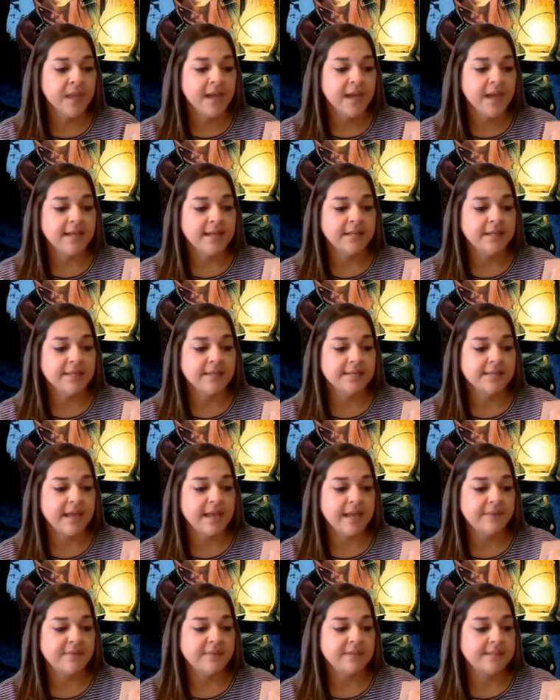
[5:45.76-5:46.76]
I didn't
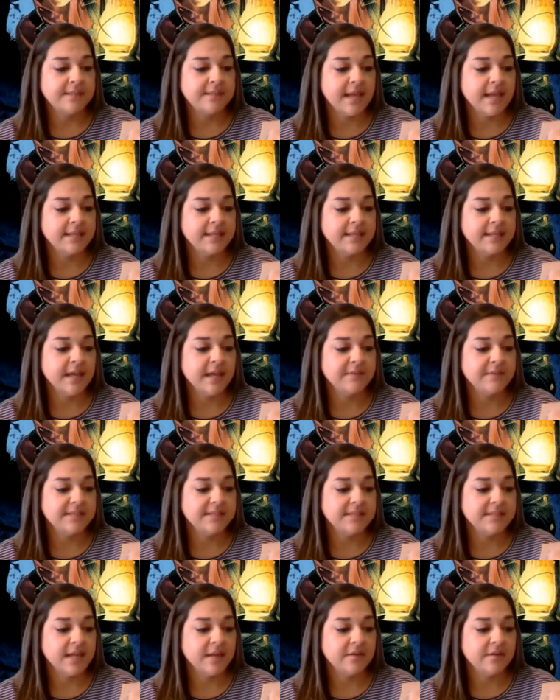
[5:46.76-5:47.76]
have to
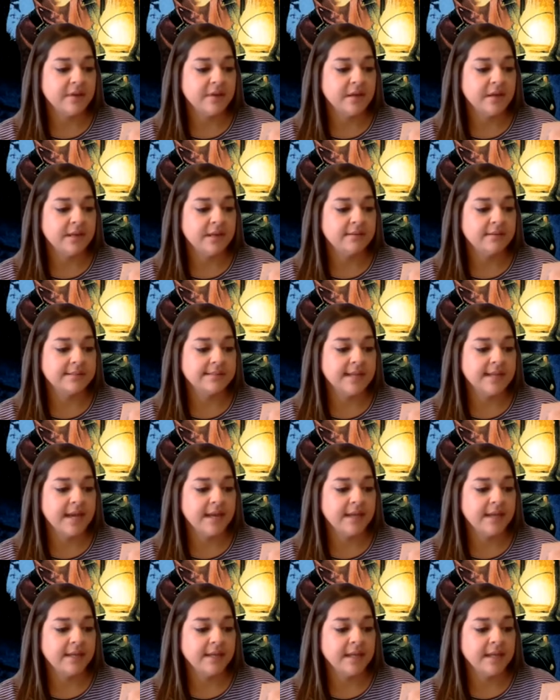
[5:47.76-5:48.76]
stand around
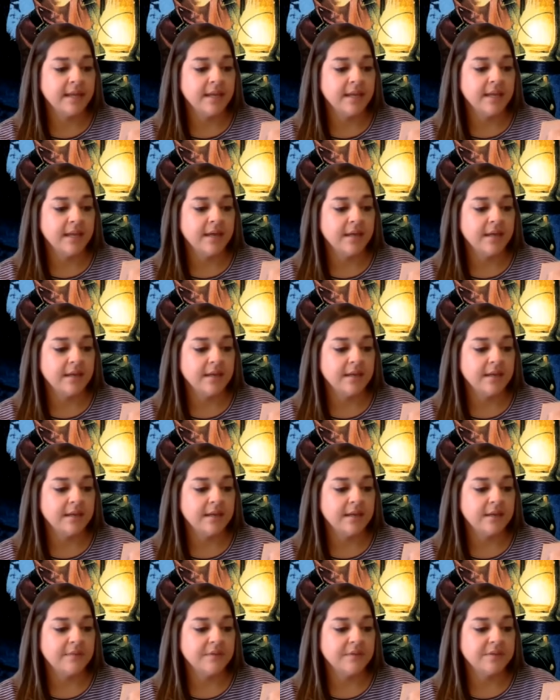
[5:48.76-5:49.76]
outside
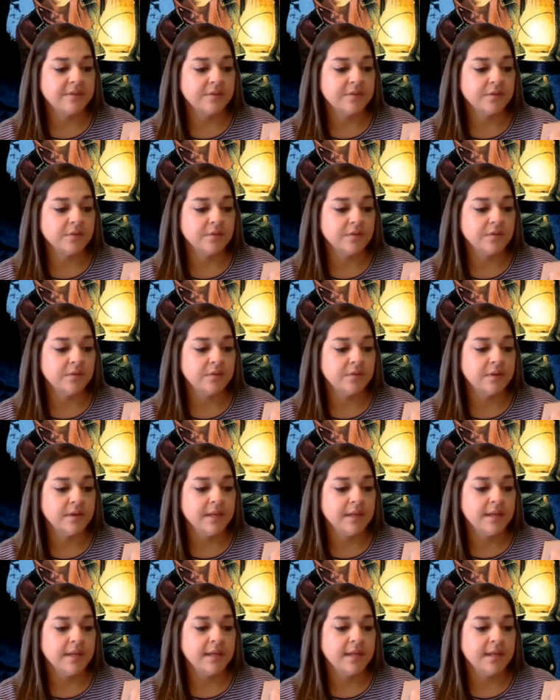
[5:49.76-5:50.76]
of the circle
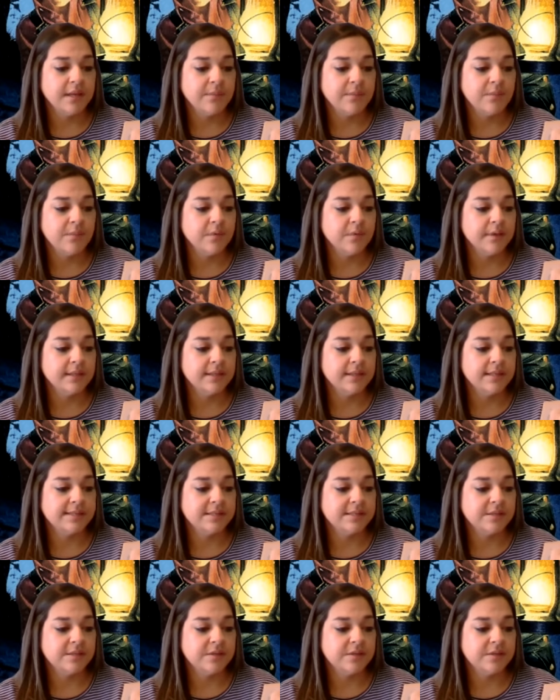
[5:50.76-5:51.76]
anymore and
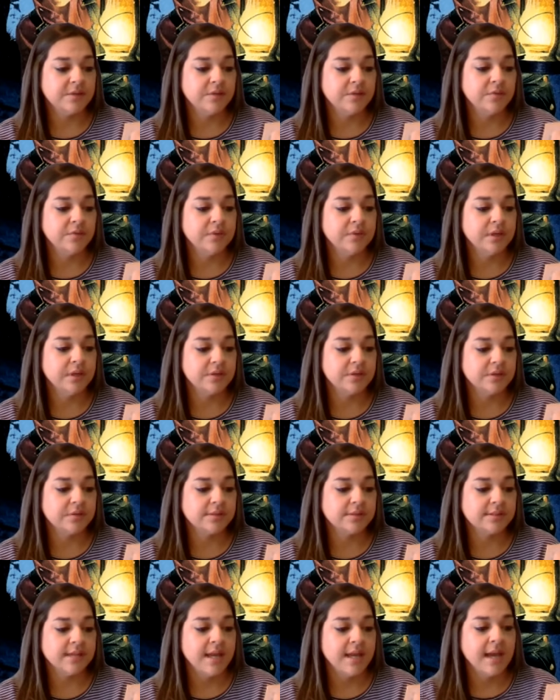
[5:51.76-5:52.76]
listen to the coon
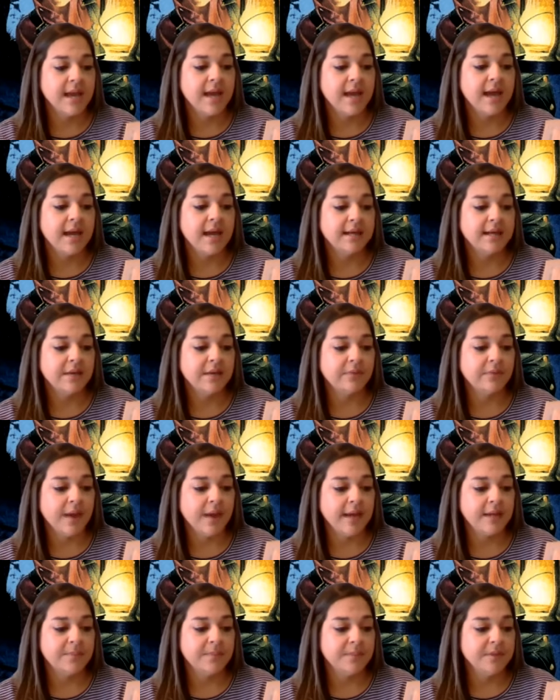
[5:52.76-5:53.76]
hunters. I'd get
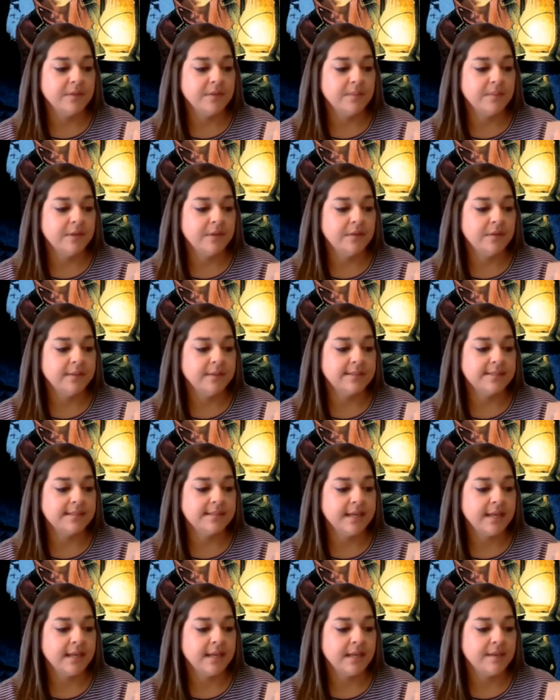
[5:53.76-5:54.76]
right up in the middle and
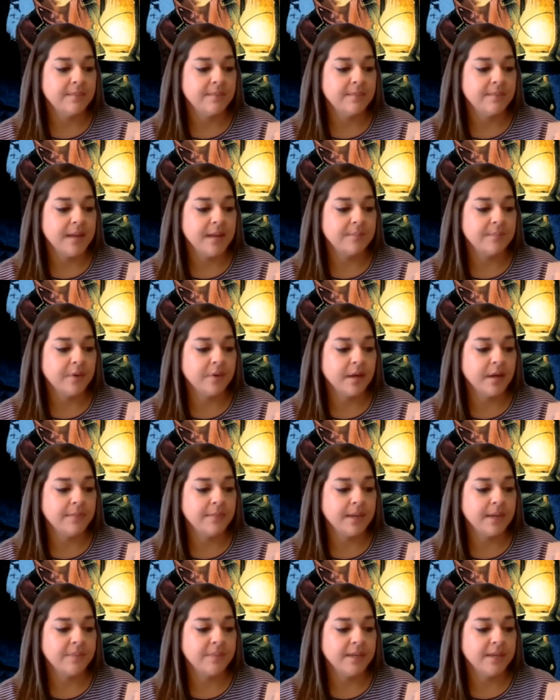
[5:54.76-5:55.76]
say my
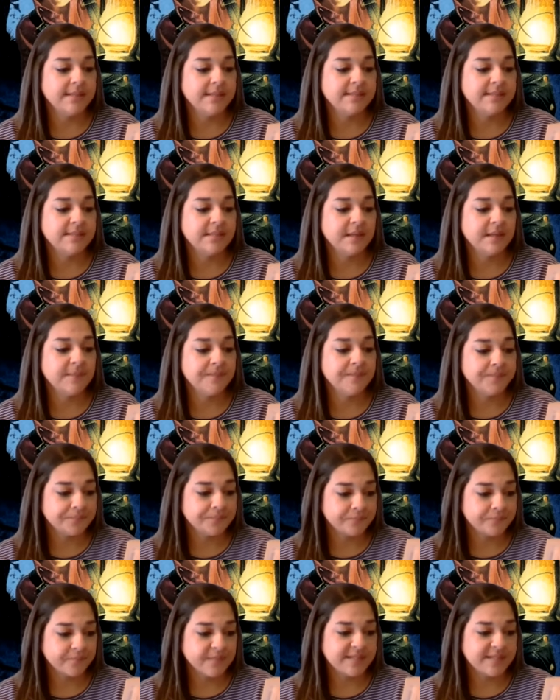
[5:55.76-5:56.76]
piece
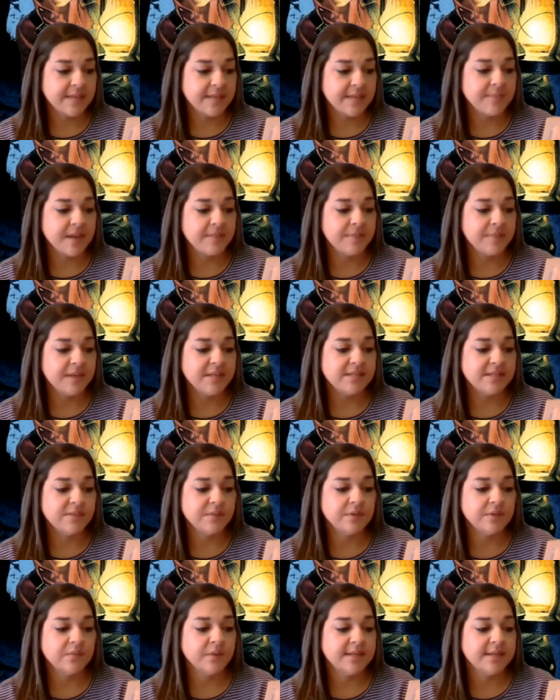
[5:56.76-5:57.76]
with
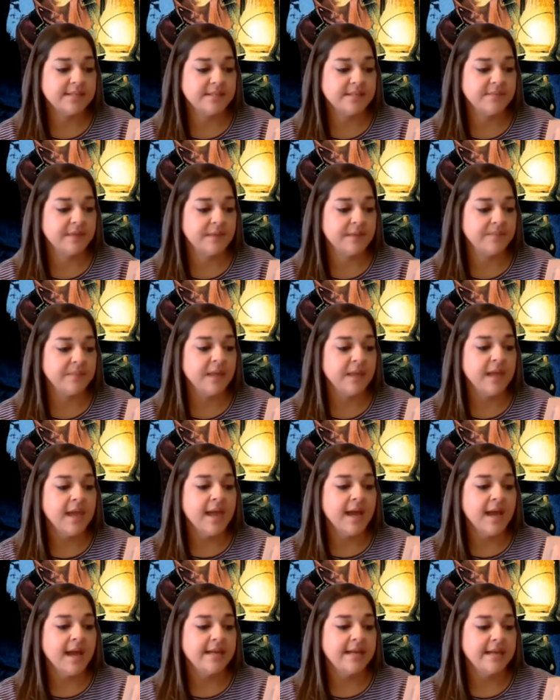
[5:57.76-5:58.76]
the rest of them.
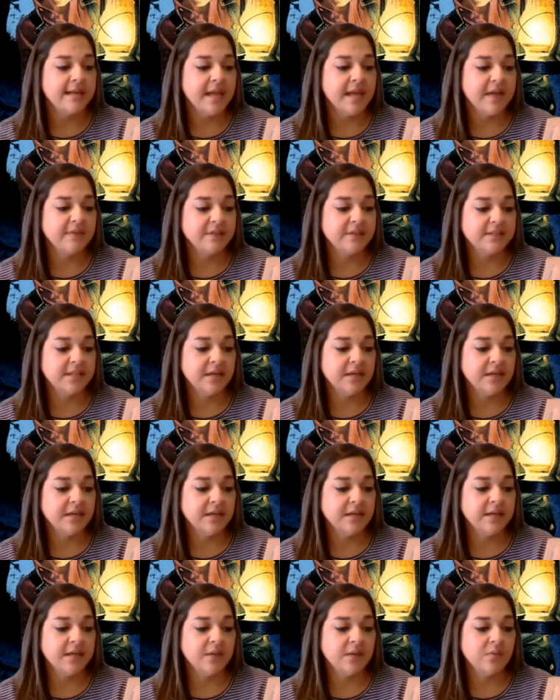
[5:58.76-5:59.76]
I didn't have to tell
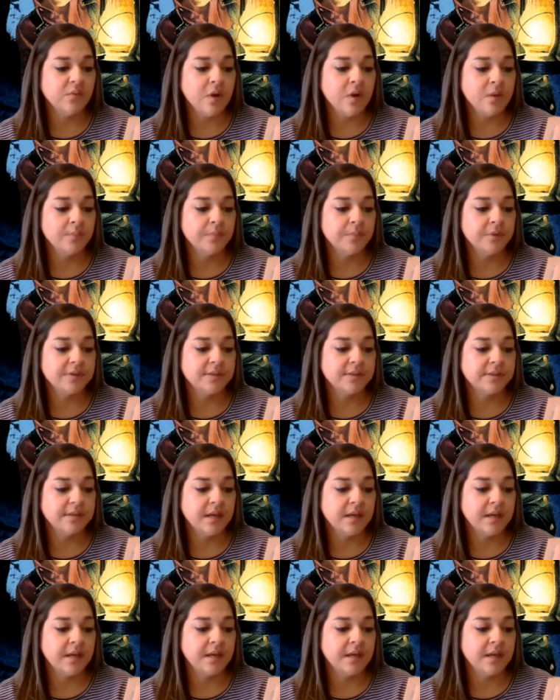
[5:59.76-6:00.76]
any whompers
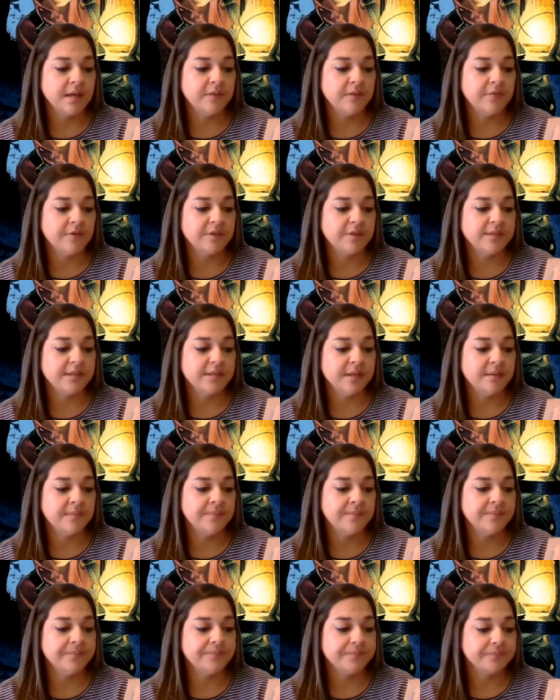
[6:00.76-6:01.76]
for some